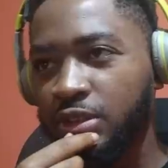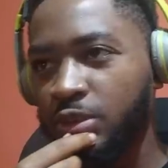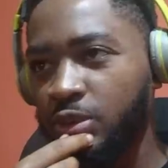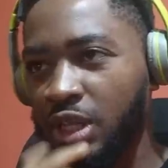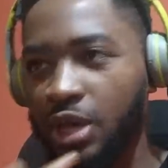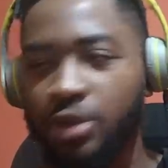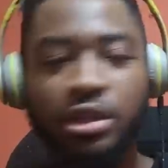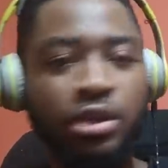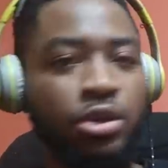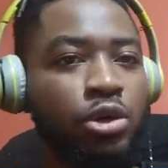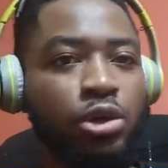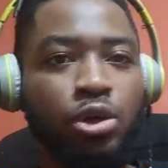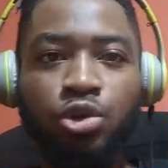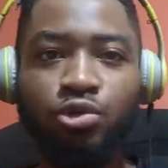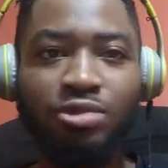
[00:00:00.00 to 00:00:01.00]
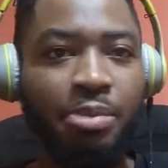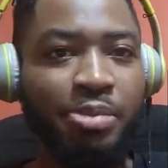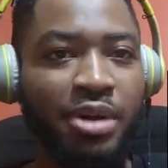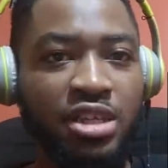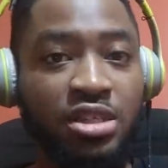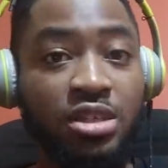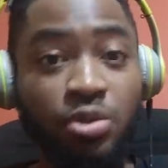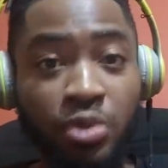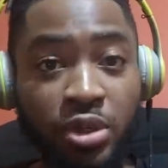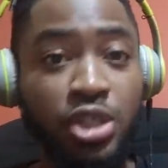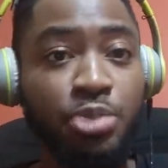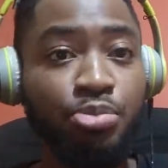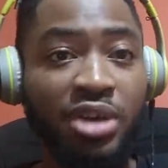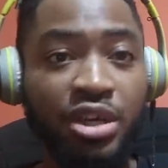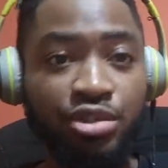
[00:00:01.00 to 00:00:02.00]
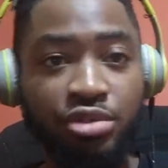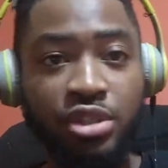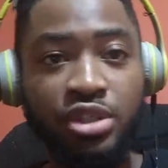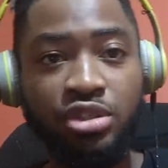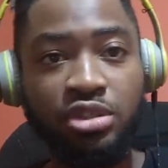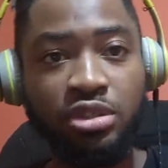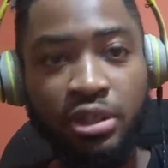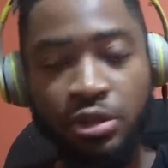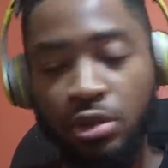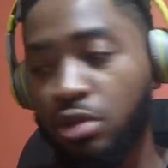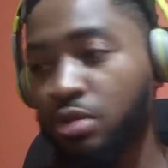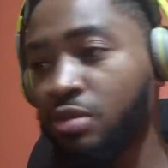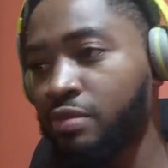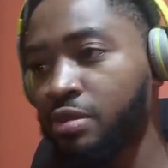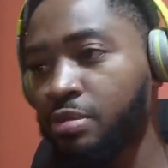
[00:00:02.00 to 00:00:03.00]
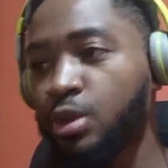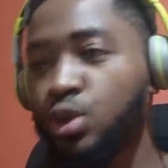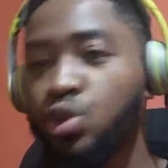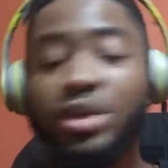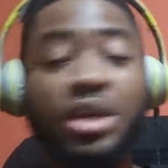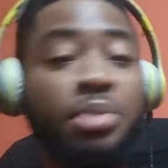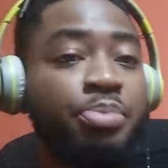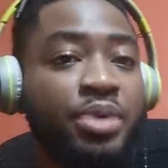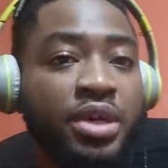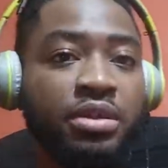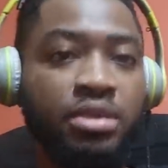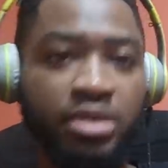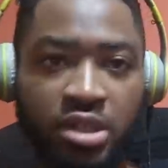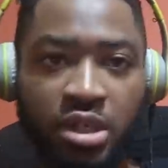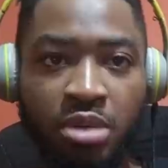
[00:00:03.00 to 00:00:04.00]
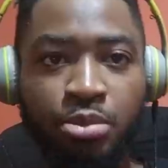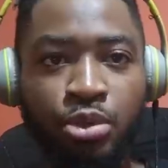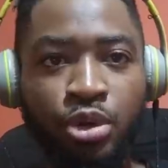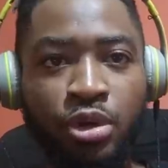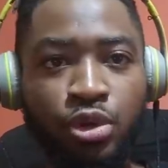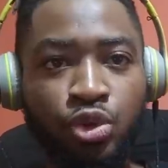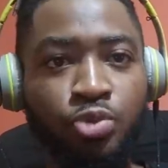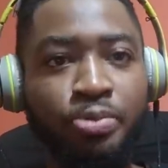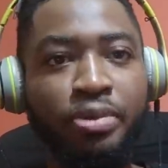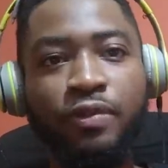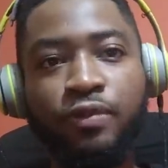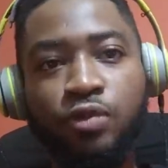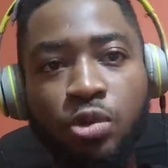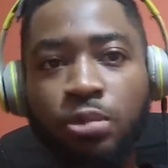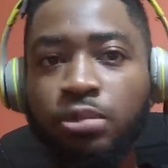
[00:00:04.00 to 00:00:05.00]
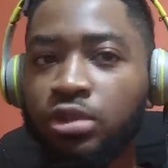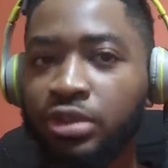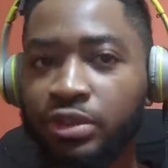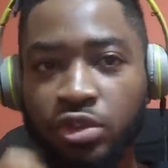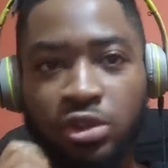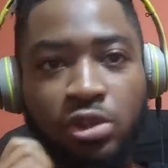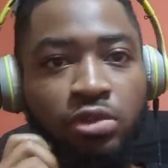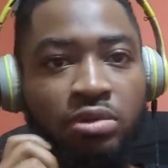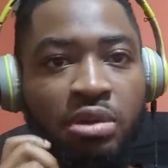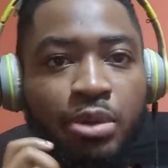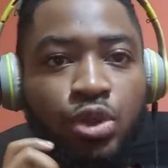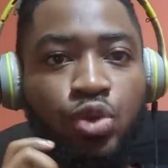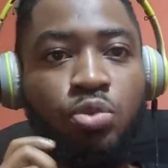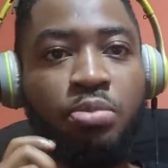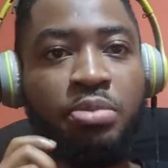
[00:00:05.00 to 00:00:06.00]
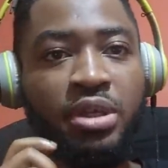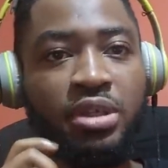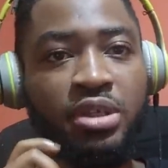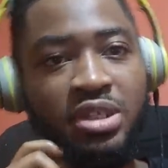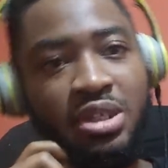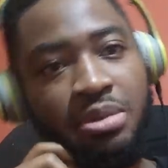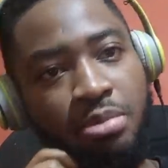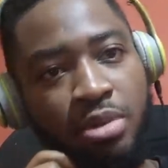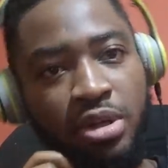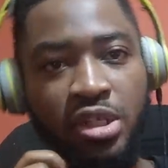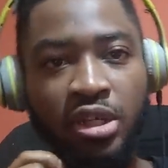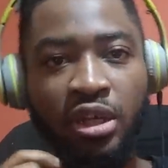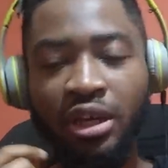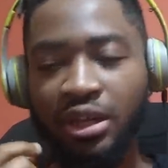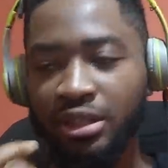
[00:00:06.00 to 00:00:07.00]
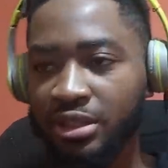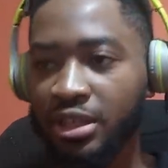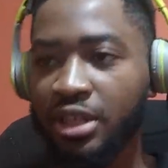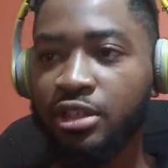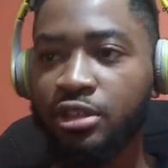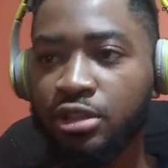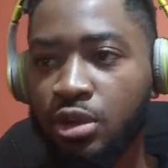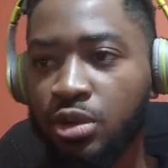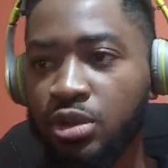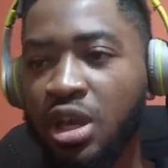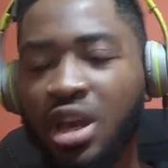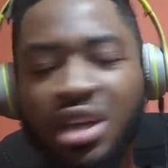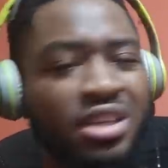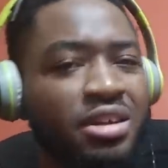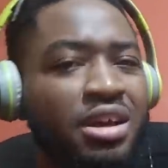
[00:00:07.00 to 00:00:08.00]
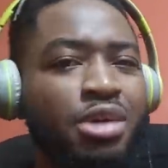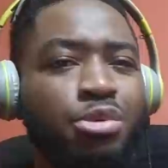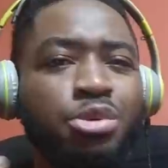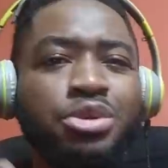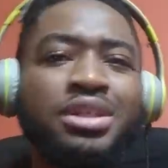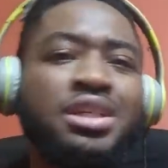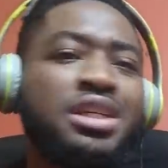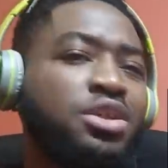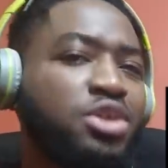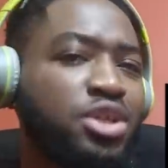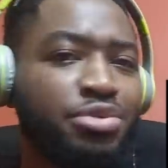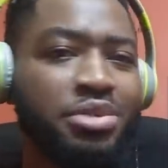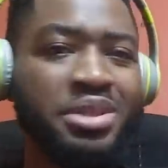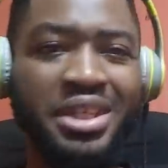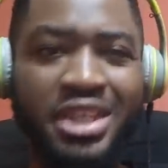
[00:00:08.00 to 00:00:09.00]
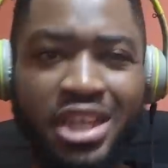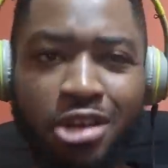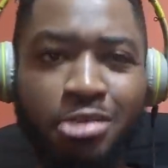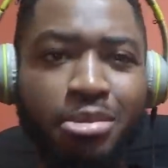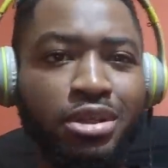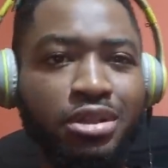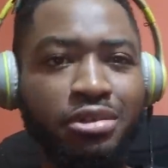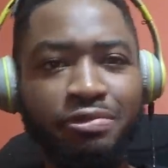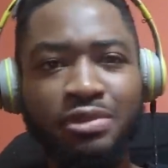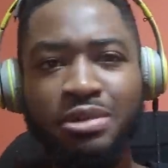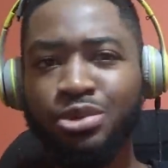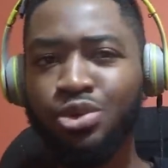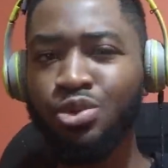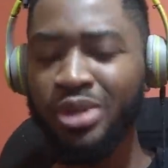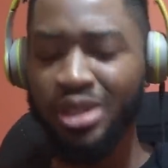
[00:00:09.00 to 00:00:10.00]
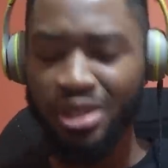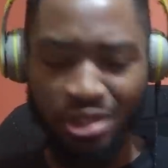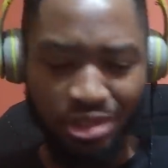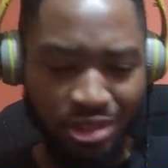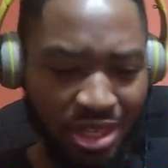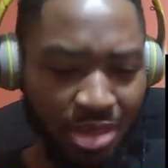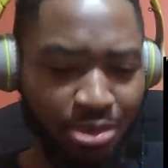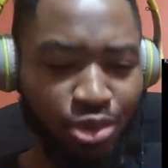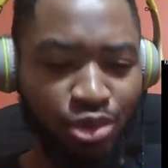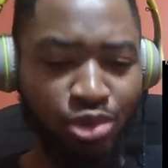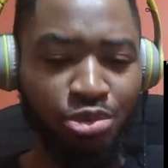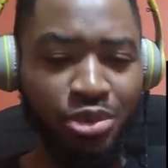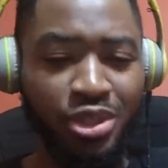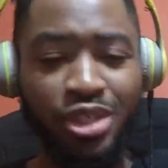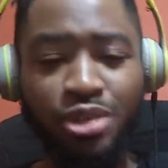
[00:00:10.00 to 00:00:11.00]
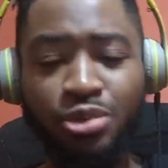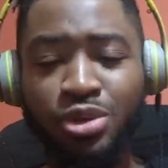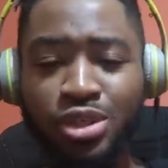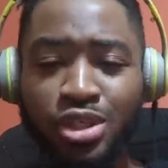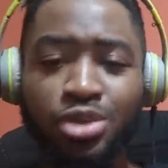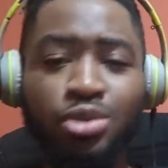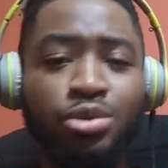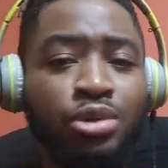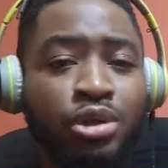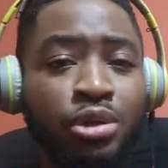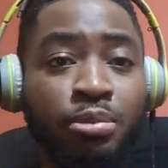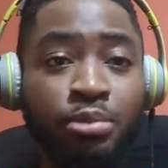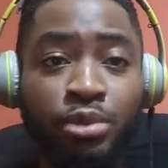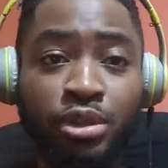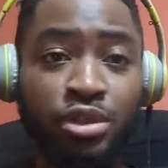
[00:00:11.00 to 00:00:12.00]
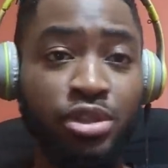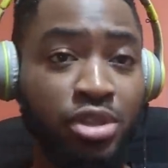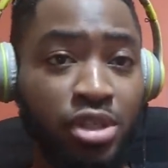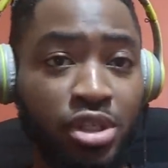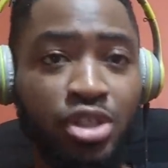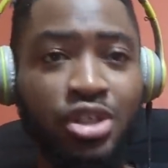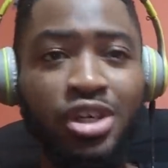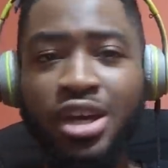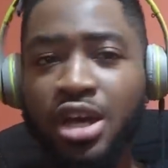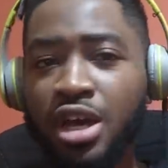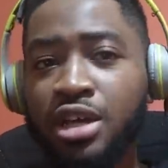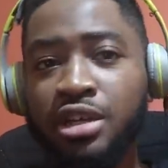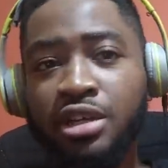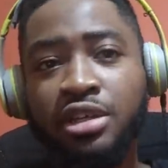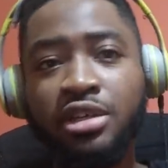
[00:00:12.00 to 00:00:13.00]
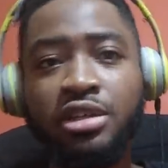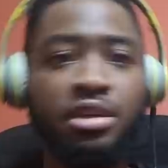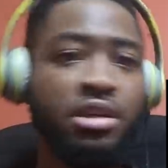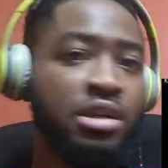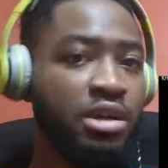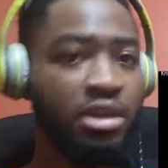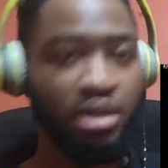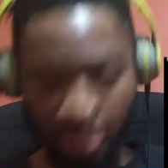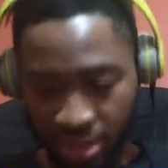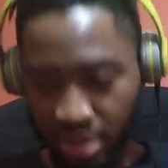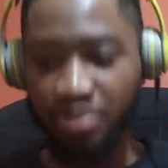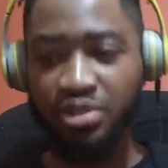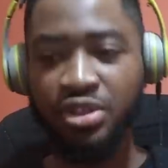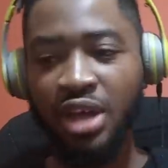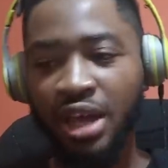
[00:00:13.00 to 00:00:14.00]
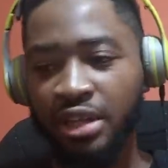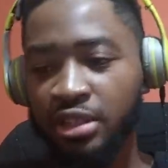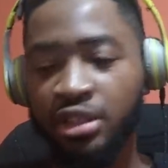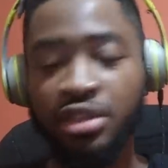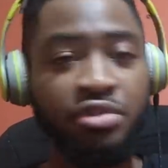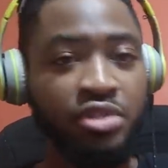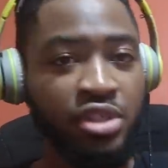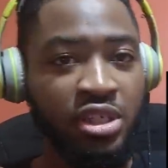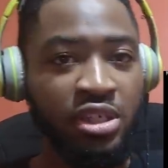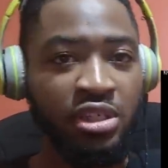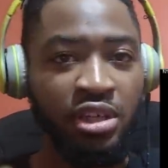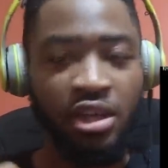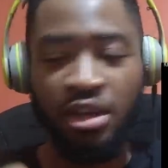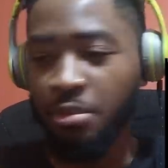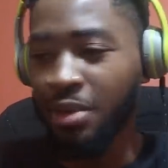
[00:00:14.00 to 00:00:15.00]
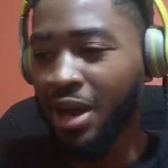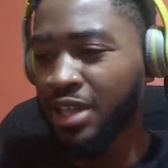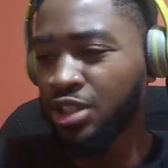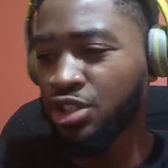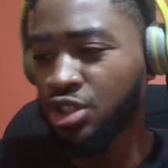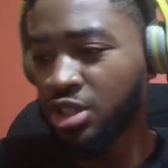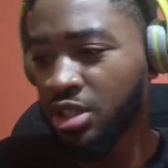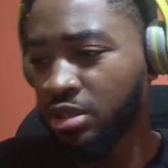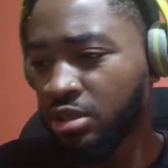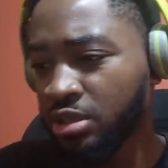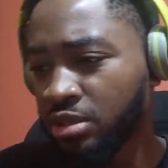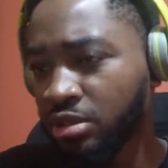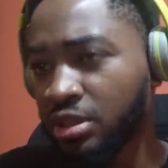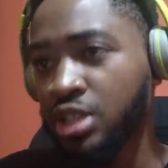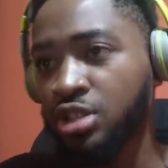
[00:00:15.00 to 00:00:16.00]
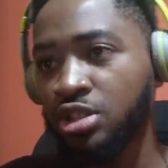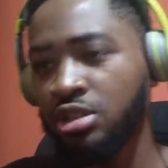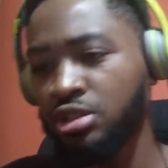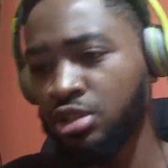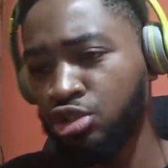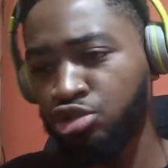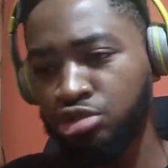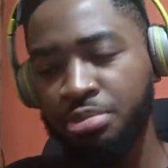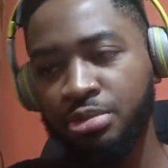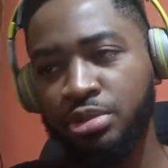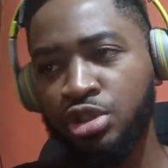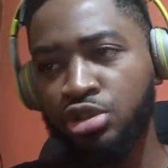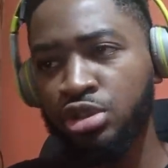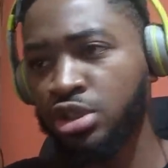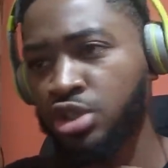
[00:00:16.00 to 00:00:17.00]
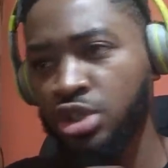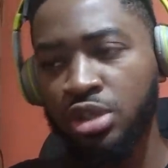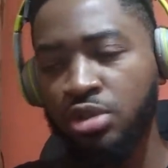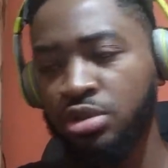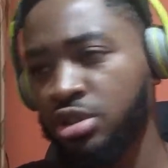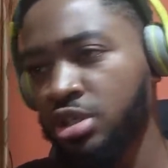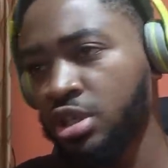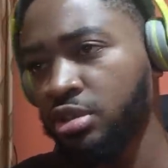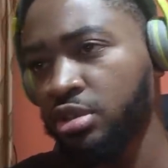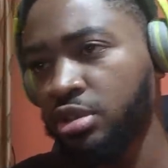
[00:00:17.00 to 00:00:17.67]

Now there are not a lot of rappers on his price range. There are not a lot of rappers who get paid the same to perform, or no other rappers will make the same money that he does. So ironically, he doesn't really care about the fame. So when he steps on the ring, what he um, on the stage, he gives the he gives the um, ice chain that's the the the, the chain on his neck.